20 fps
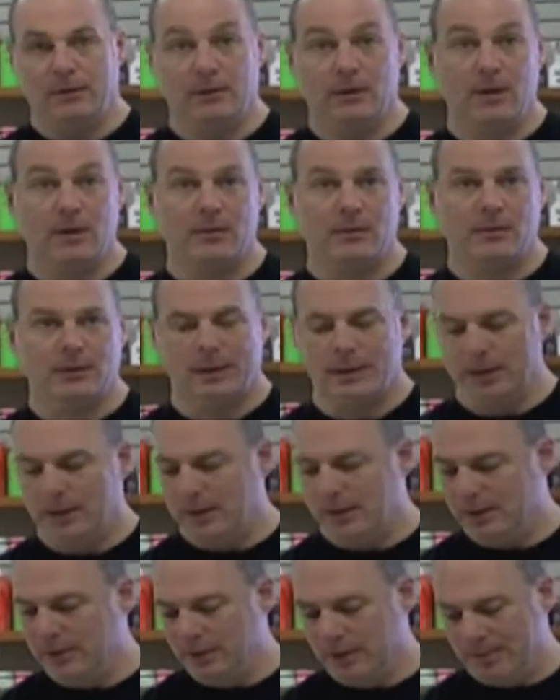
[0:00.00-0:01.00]

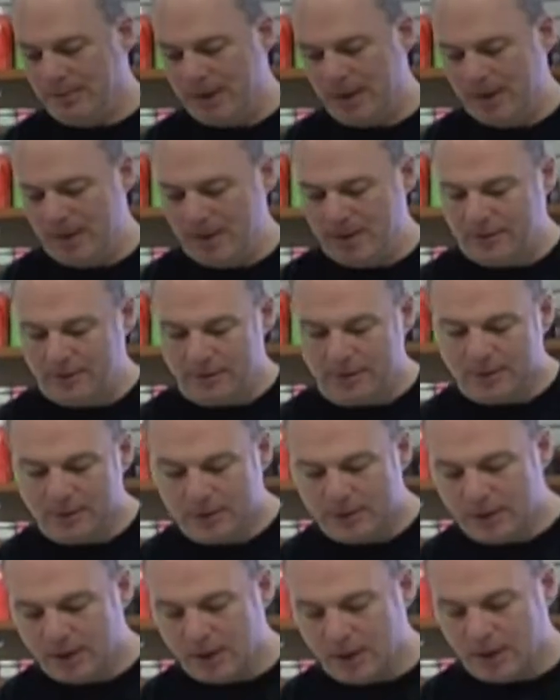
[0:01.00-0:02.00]
Luckily, the paint
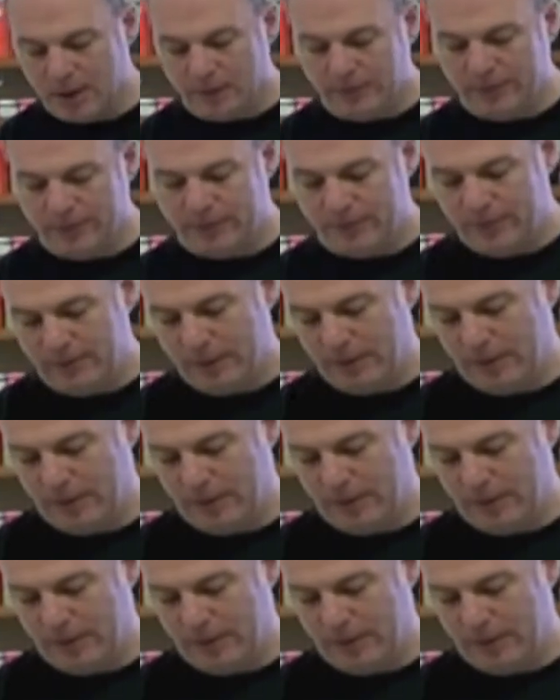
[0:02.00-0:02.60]
itself